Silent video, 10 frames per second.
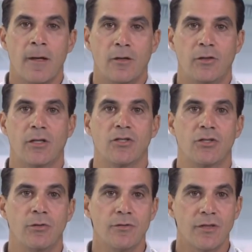You can
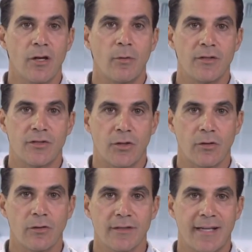choose to go in
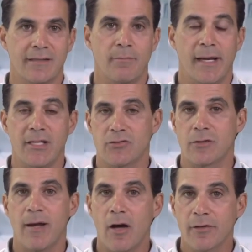circles as the
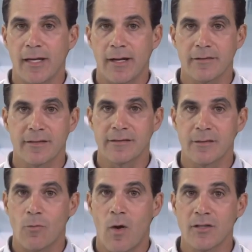mainstream healthcare
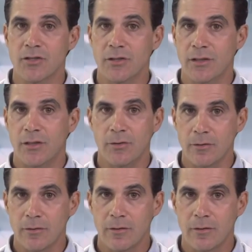system wants you to do.